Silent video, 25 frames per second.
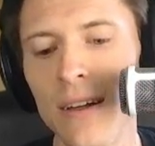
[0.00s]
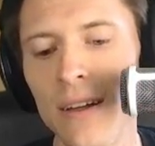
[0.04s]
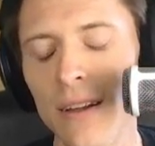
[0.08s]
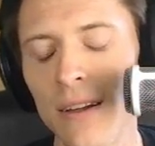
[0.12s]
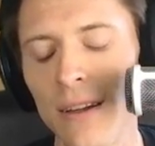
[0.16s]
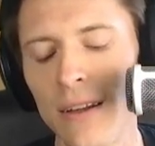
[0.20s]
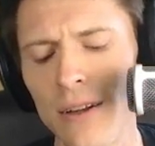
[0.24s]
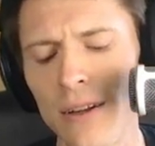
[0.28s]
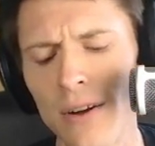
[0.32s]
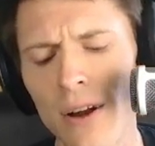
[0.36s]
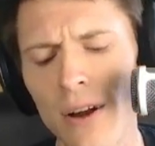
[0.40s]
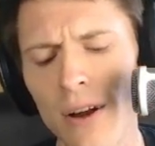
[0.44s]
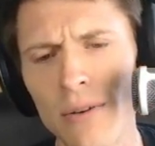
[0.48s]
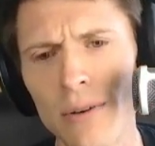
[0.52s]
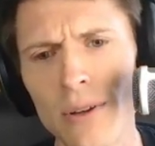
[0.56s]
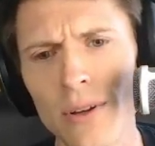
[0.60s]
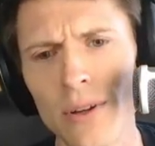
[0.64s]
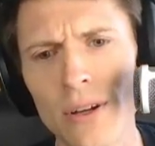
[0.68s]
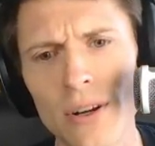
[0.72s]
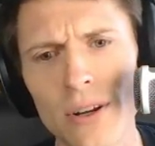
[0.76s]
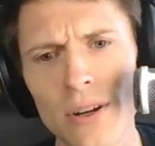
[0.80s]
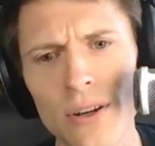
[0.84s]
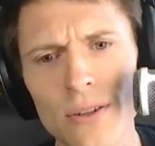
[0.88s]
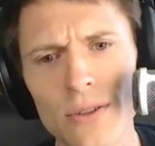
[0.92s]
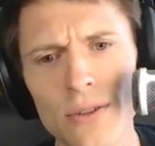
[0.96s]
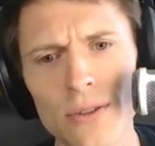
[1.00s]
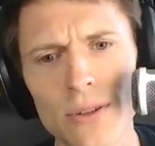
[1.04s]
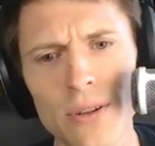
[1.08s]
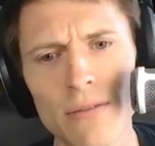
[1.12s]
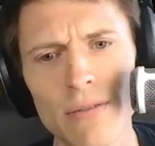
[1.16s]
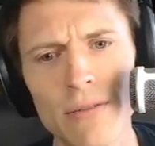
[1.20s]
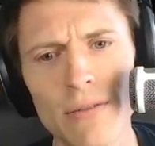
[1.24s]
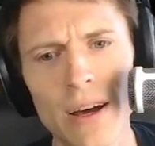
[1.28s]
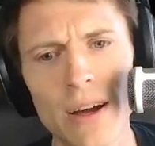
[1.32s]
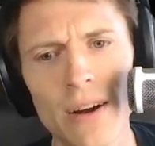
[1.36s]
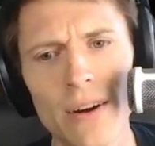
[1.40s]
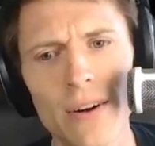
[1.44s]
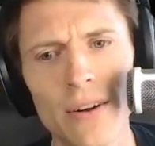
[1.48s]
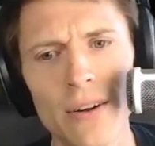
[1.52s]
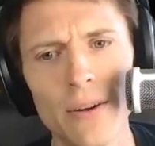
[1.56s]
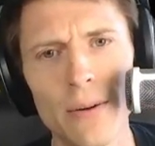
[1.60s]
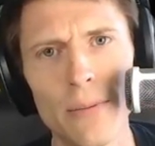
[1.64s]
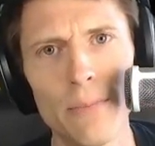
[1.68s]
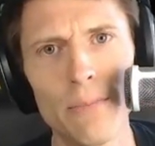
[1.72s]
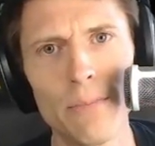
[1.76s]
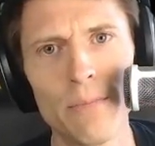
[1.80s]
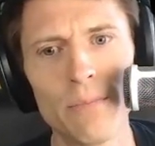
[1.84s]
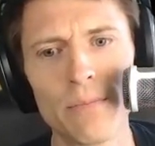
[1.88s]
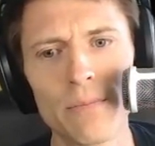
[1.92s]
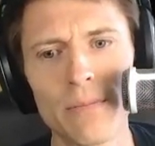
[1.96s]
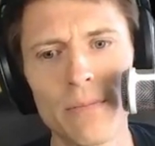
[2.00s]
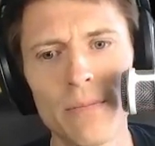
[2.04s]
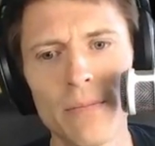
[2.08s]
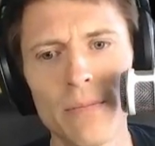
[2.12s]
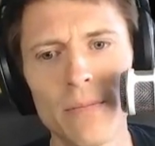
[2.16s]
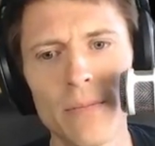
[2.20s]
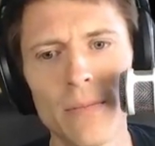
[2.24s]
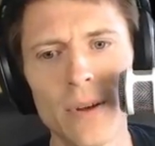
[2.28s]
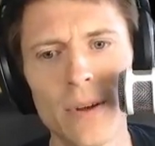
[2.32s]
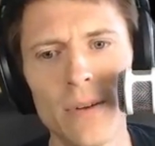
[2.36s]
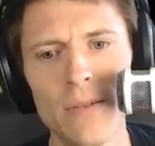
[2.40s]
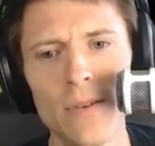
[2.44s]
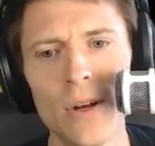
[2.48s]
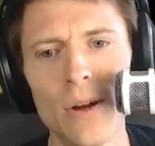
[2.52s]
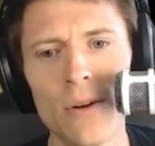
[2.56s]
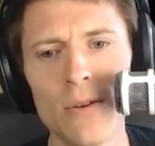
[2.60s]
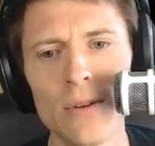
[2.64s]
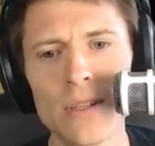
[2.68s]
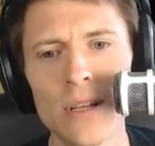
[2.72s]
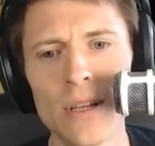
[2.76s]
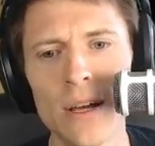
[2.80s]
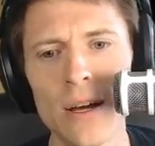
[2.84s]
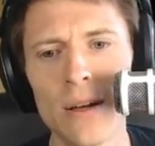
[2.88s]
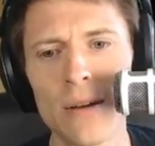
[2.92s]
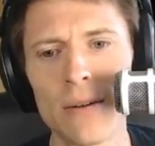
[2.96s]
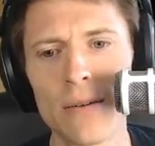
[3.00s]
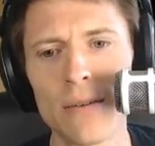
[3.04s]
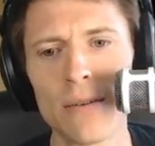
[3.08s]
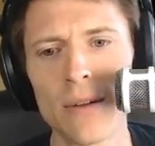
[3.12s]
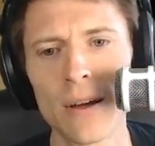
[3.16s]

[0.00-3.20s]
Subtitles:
You're not really in control of that, are you? Have you noticed that?